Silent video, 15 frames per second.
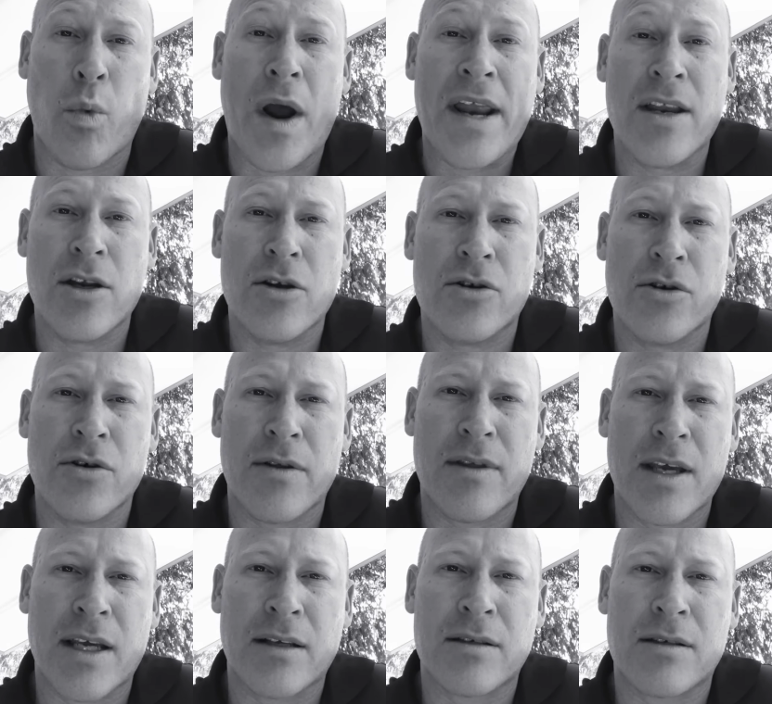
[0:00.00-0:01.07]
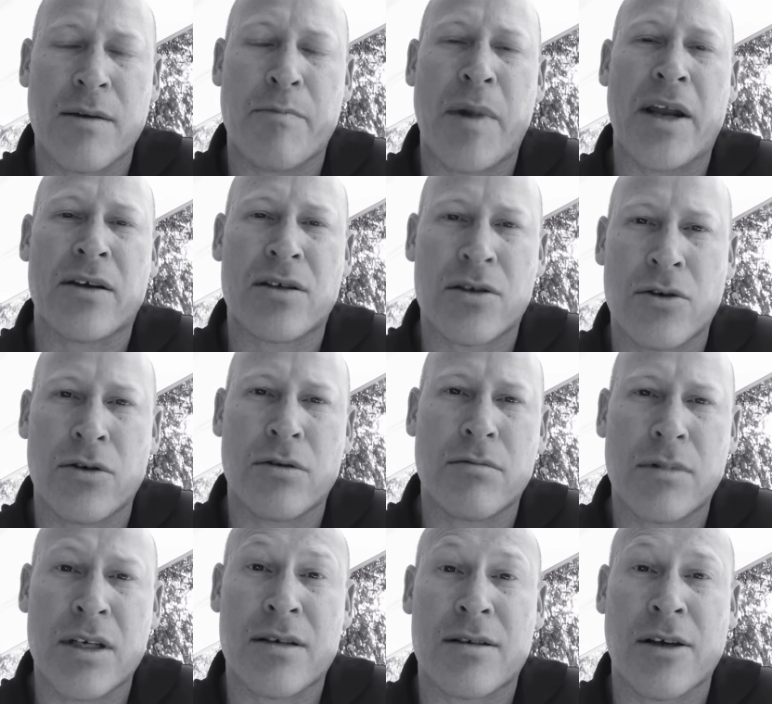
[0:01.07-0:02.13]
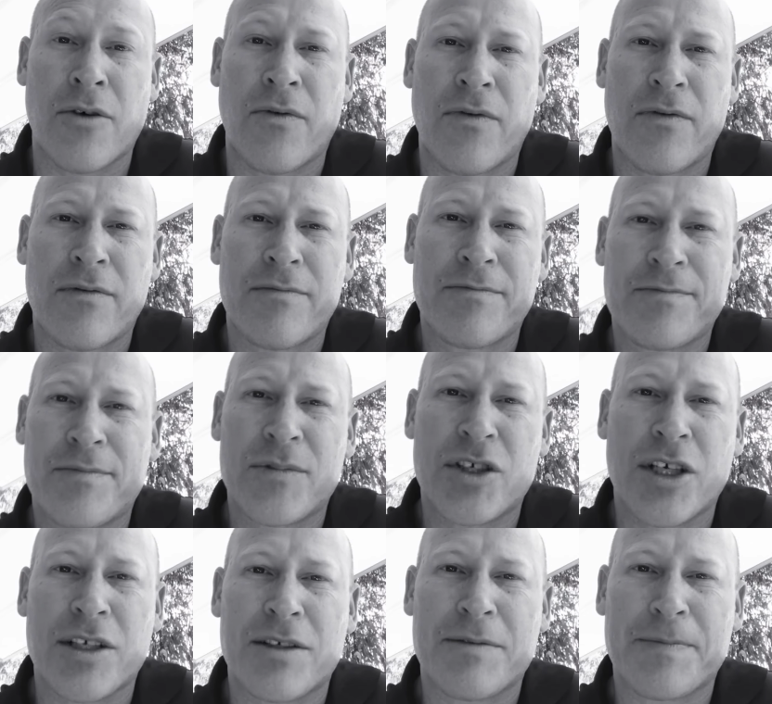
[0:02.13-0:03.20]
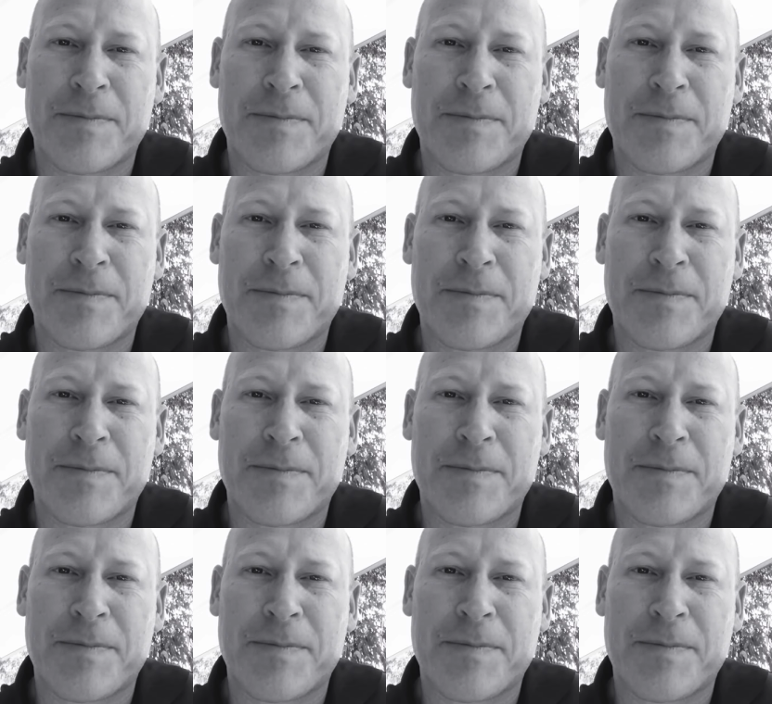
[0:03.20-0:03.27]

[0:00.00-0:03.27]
when you do things to better suit yourself. Cheers.